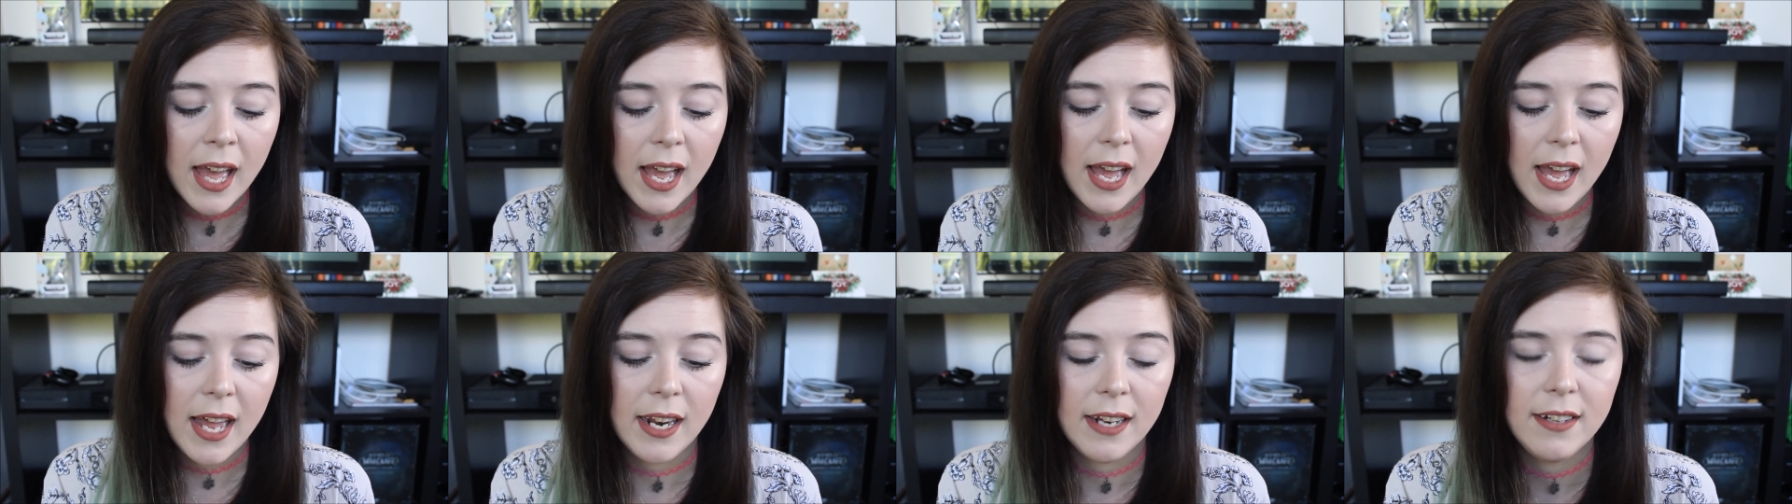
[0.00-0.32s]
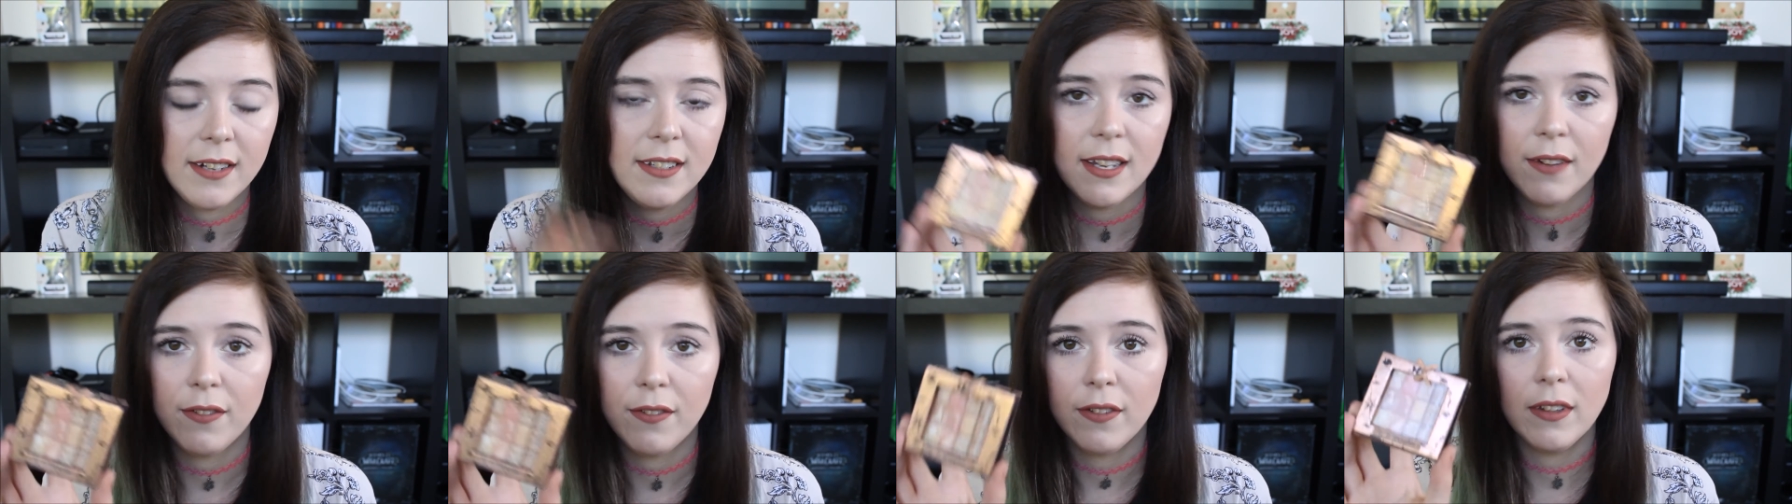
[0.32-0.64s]
and I
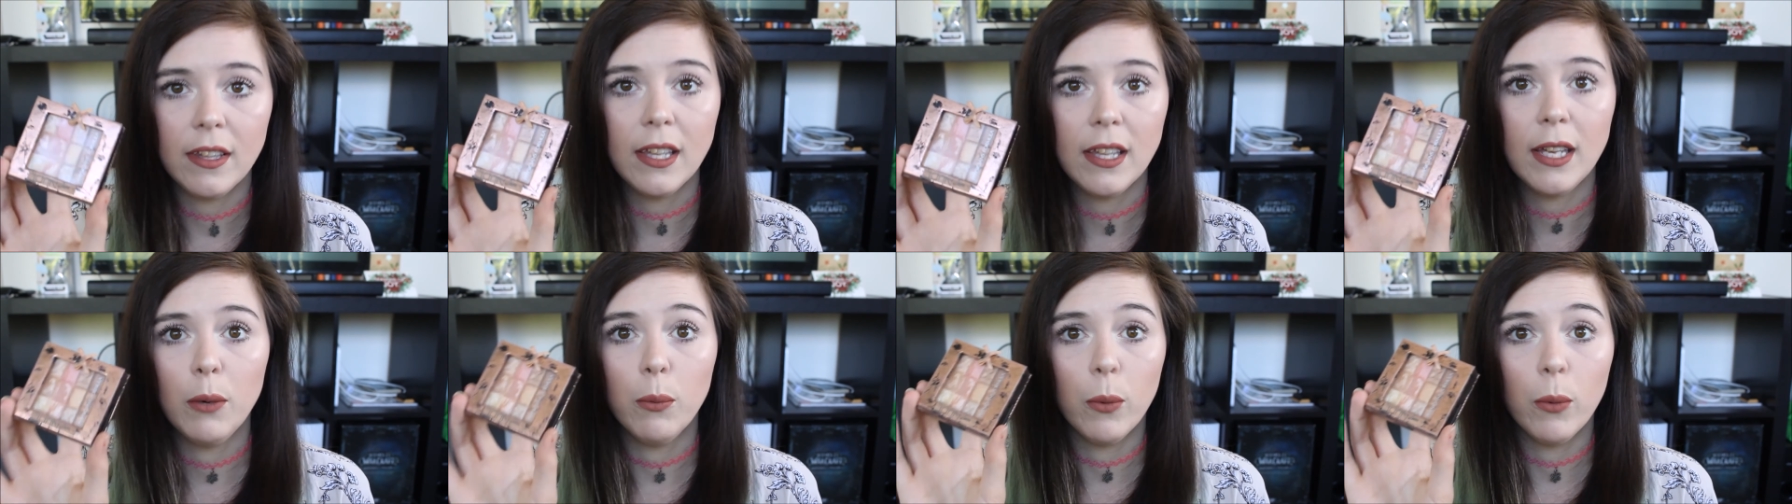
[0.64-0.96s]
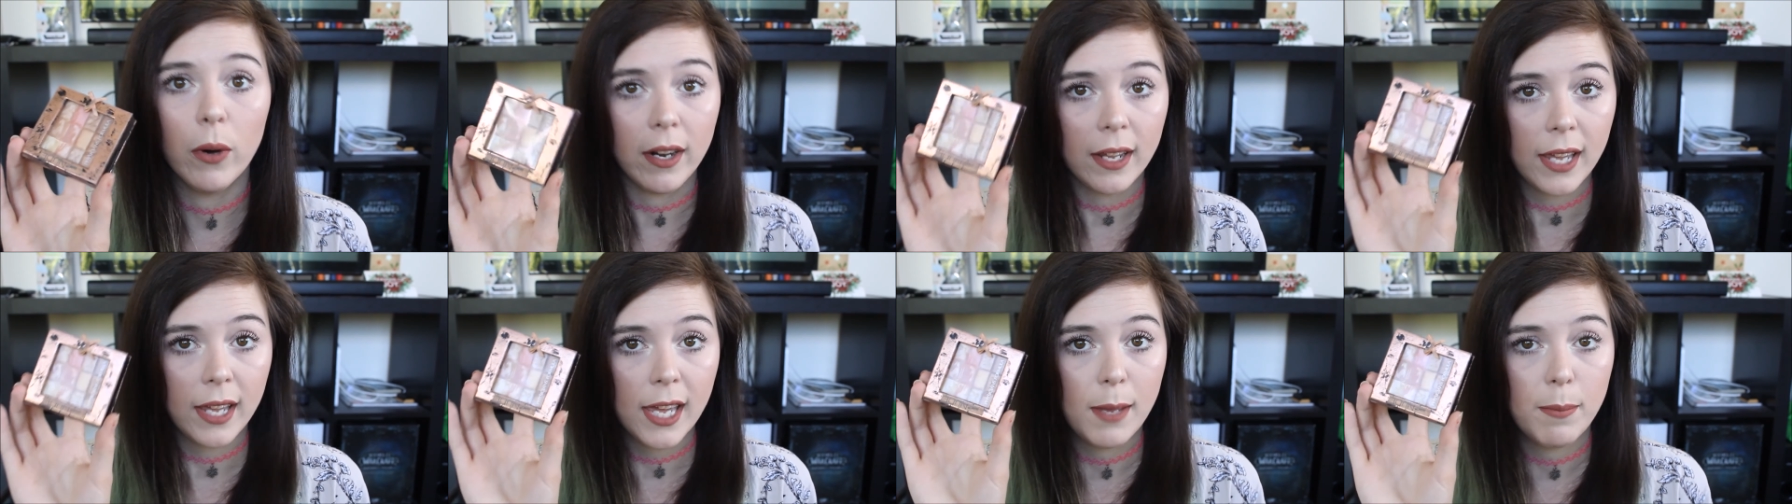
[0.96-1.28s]
definitely
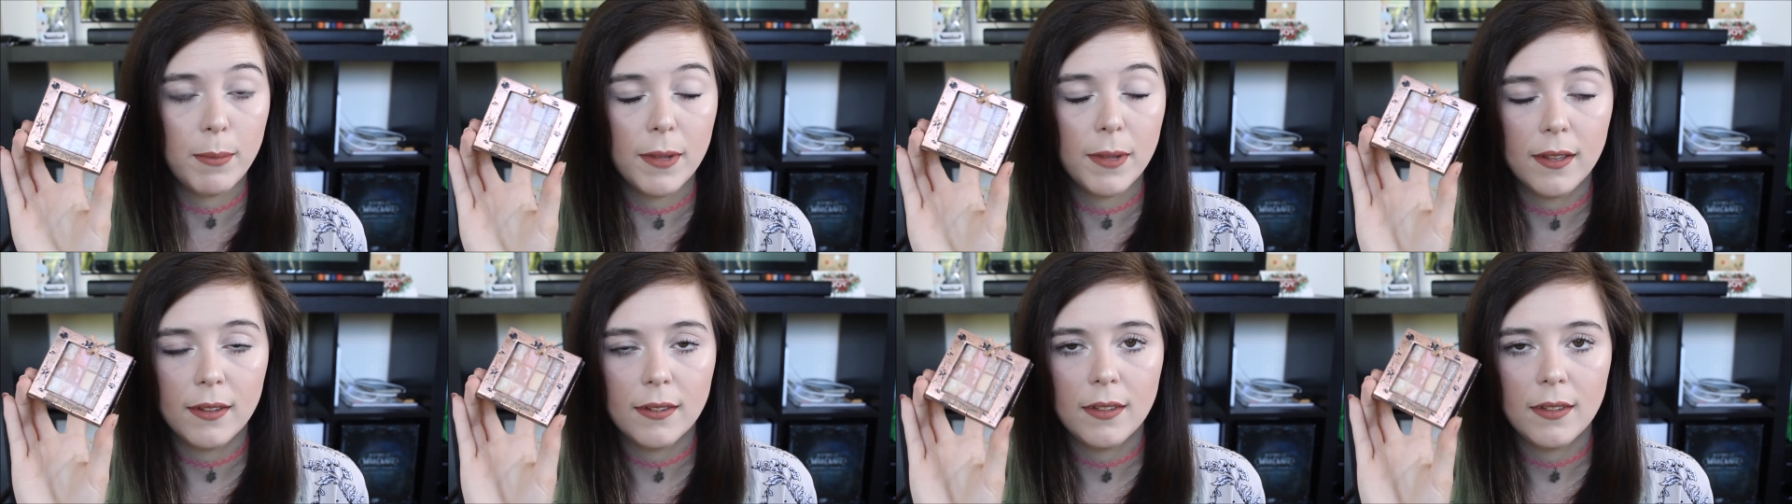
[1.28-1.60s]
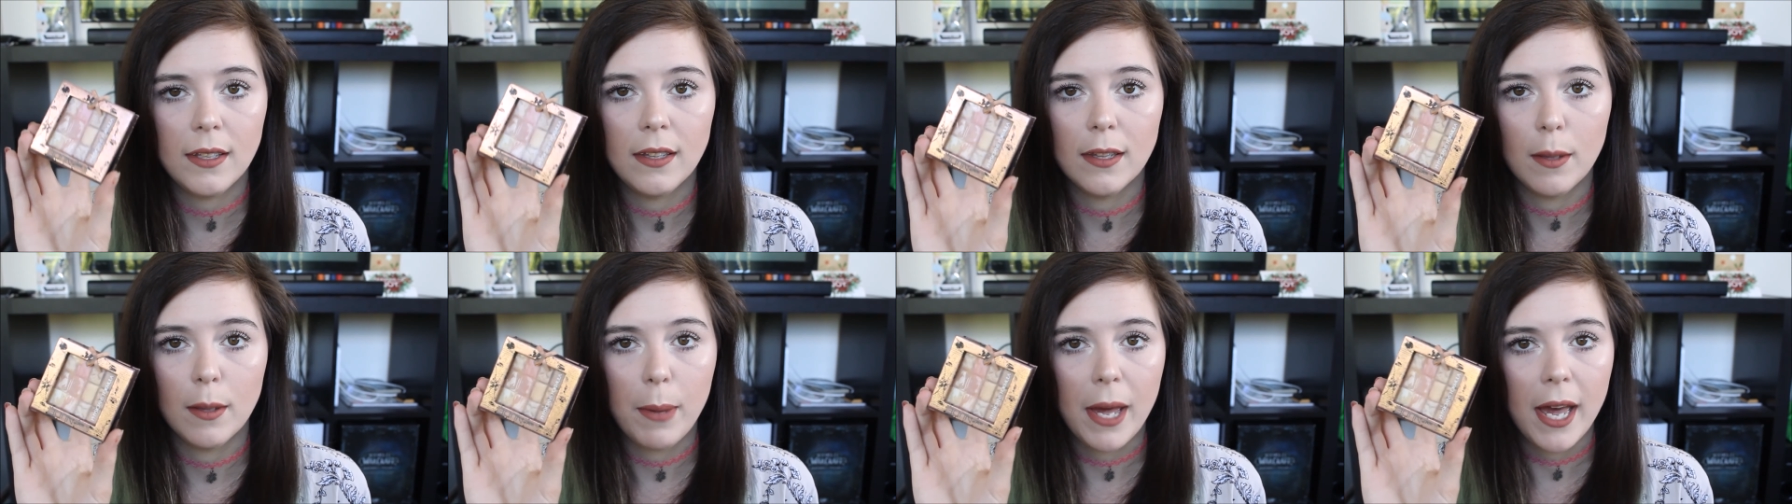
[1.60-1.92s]
want to keep this
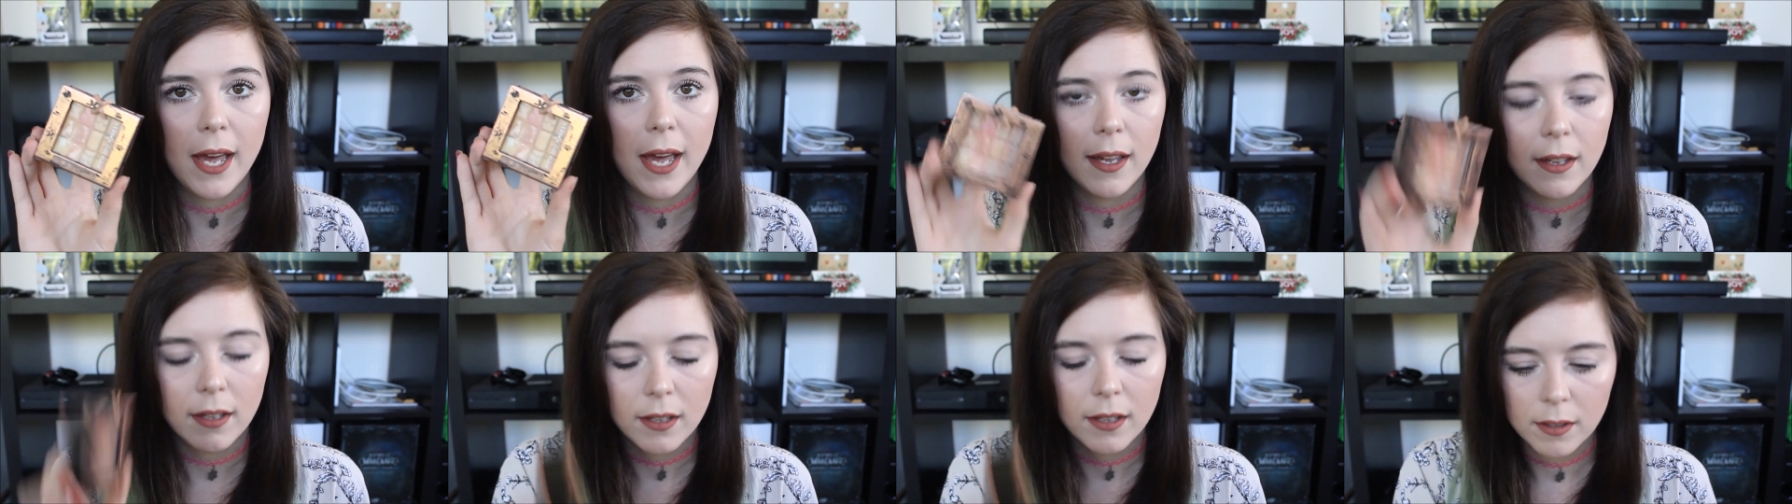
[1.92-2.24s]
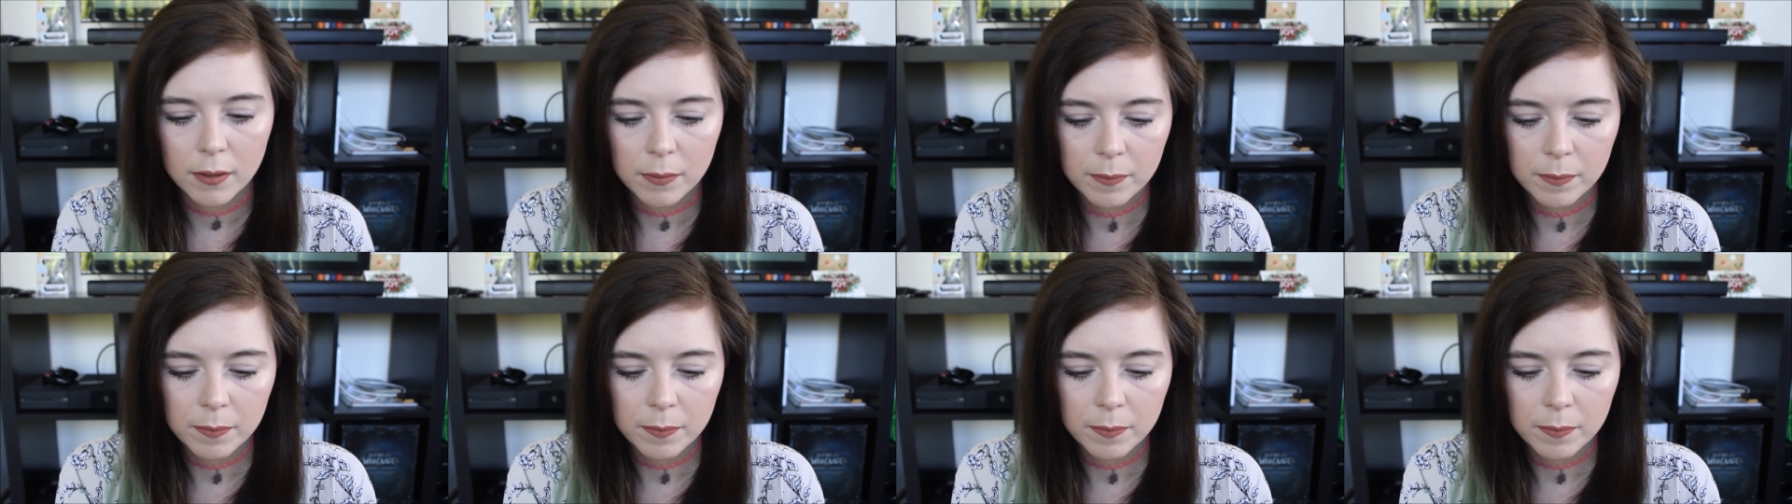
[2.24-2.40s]
in the bag.